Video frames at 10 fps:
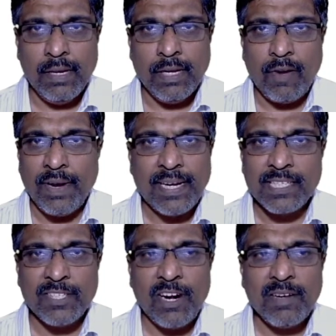Now, it
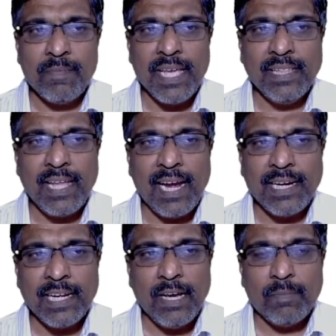does not mean
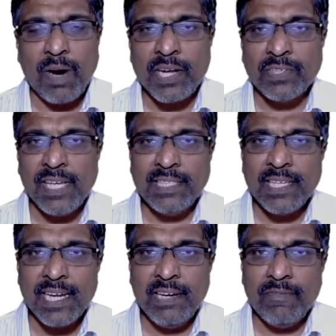that Maruti is
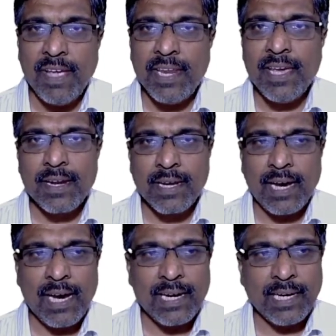an inferior
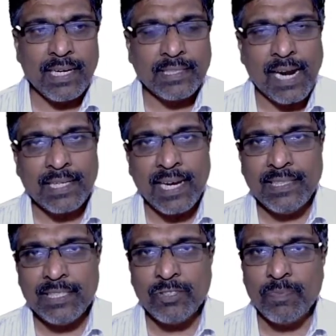car and Tata is
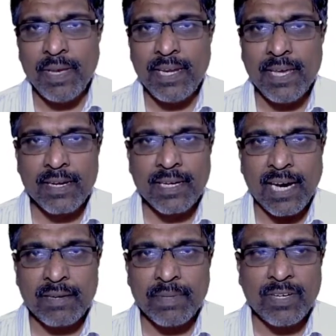a superior
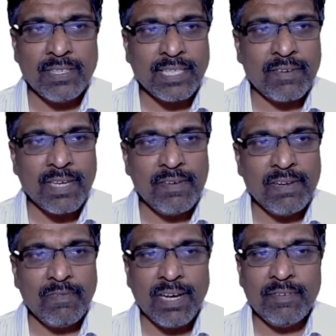car because I have
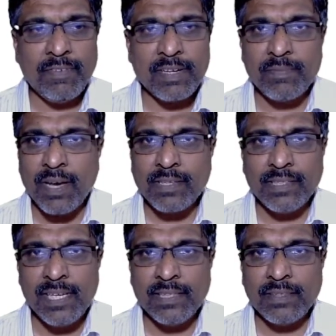given 1 for
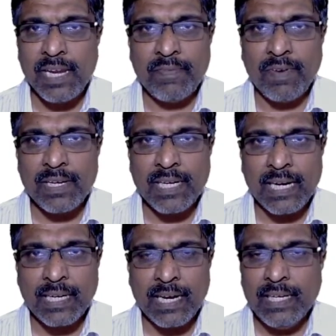Maruti and 3 for
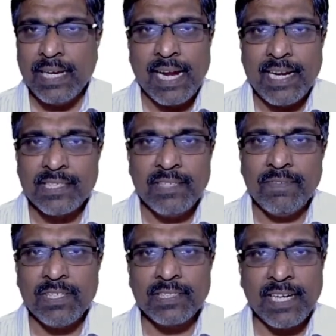Tata. It doesn't
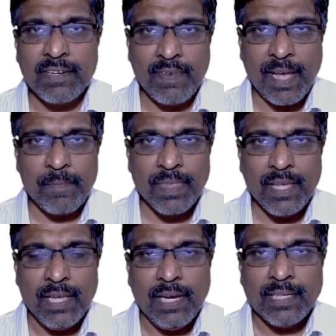work that way.
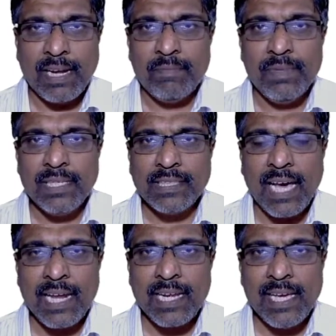Numbers
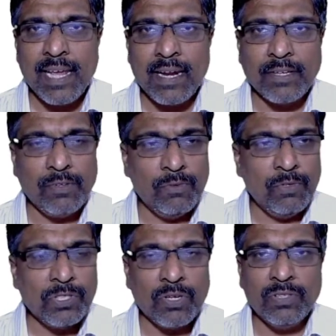are here
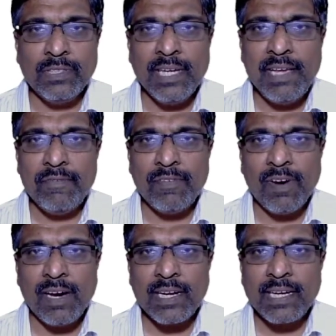used only
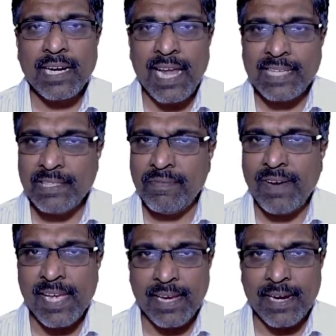for
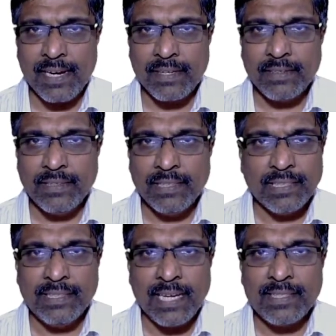classifying it.
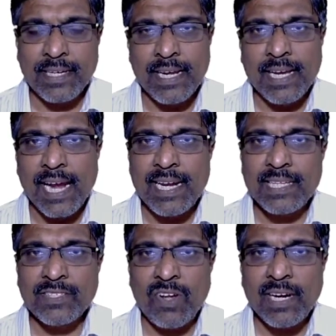That's it. It
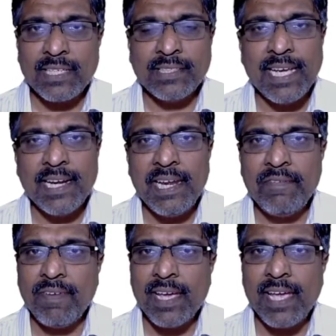does not
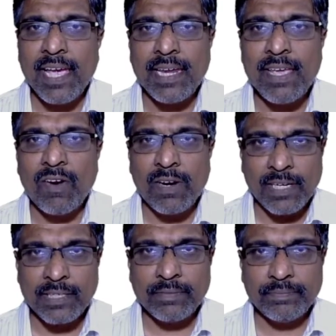signify any
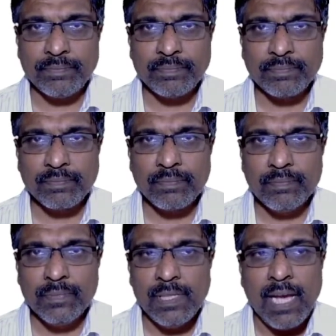order.
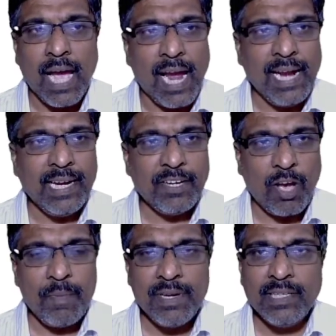And
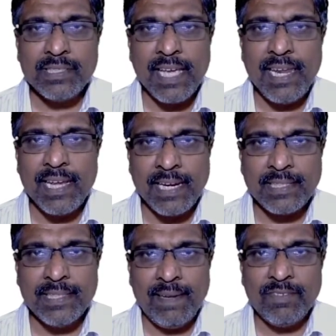nominal scale
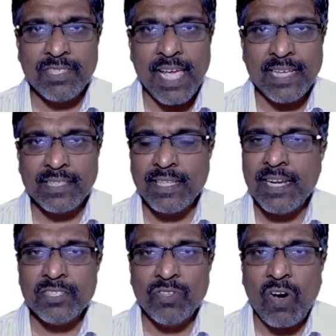itself says there
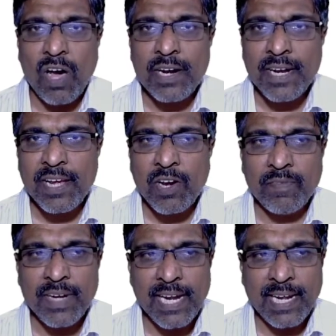is no ordering of
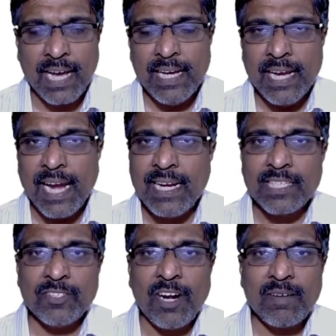data. It
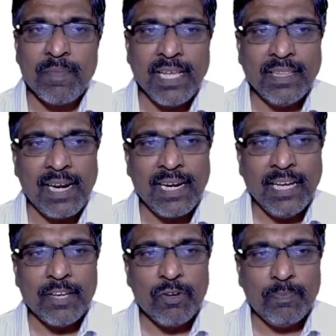does not mean
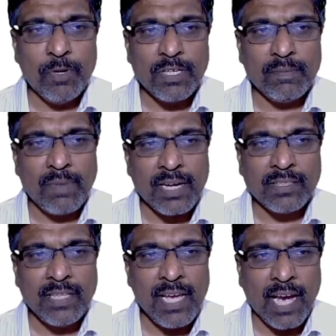that you put
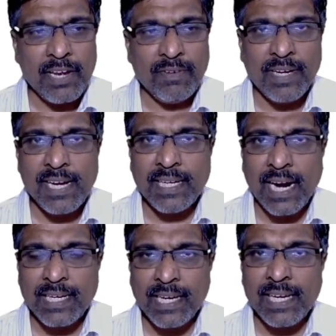Maruti, Hyundai,
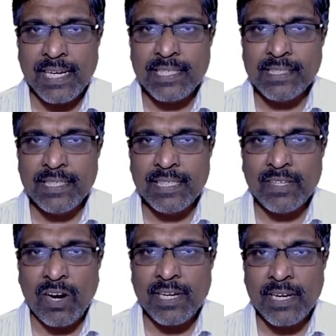Tata in a certain
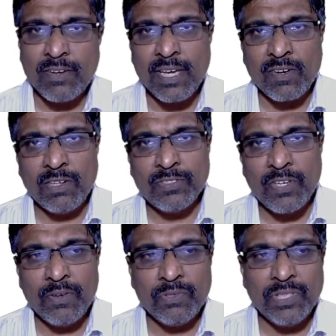order. You can also
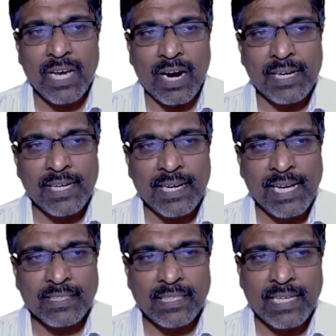use the order
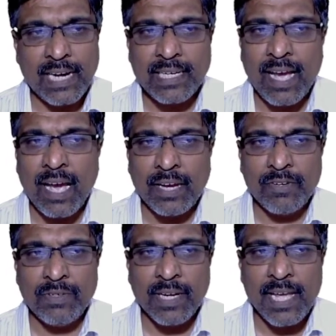as Tata,
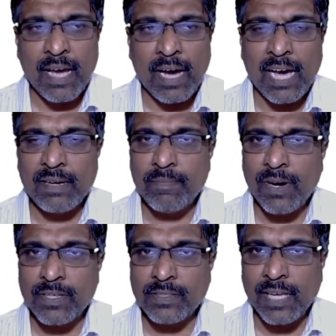Hyundai and
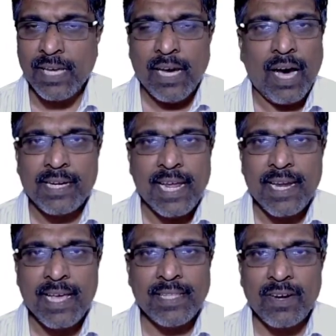Maruti or
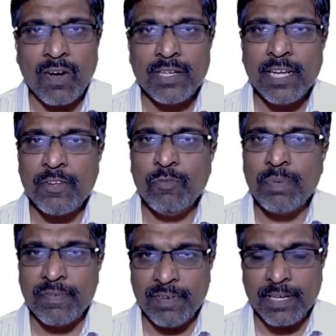any other order you
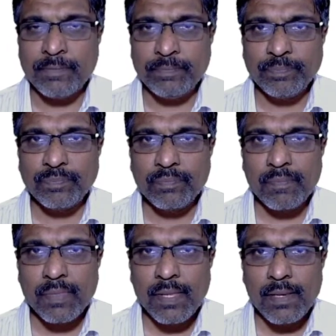prefer.
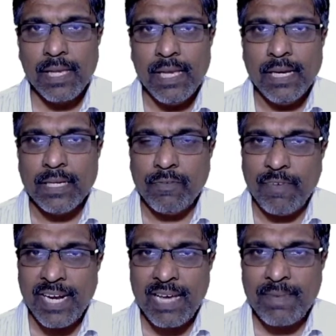Now,
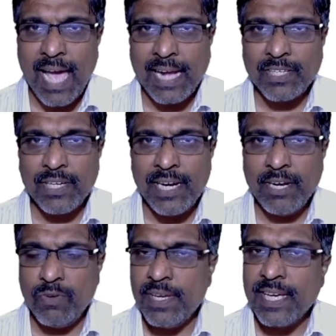when I am actually
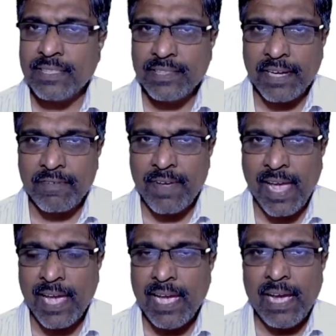doing a
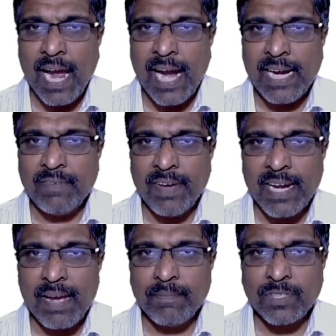survey and when
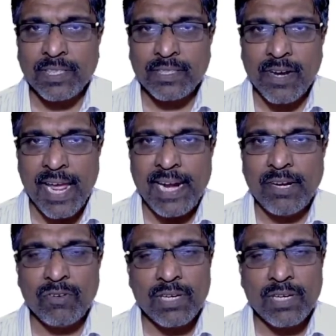I am trying to